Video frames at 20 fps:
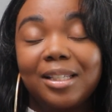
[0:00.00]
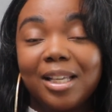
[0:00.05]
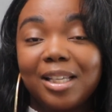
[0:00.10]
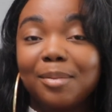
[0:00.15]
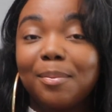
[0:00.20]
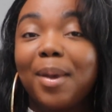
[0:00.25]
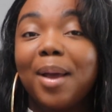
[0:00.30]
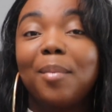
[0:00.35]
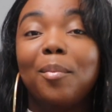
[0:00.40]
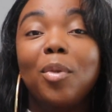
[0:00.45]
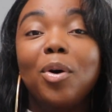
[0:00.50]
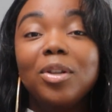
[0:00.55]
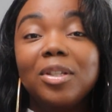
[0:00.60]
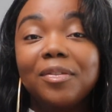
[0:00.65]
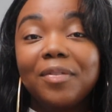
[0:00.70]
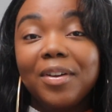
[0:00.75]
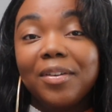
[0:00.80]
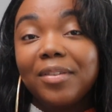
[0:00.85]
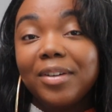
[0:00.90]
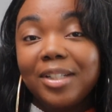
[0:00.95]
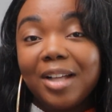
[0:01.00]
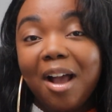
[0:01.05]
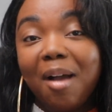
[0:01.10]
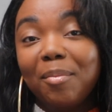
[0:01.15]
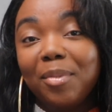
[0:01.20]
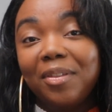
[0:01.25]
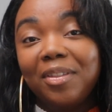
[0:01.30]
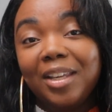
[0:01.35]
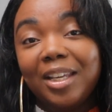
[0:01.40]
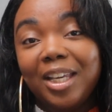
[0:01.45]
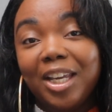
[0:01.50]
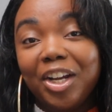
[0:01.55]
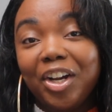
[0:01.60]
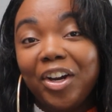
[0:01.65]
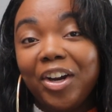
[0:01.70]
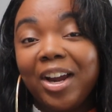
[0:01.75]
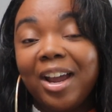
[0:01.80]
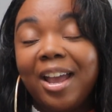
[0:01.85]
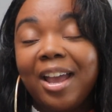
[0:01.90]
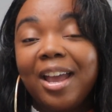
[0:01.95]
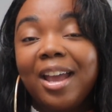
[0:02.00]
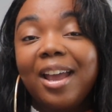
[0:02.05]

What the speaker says: That's my most favorite time of the year,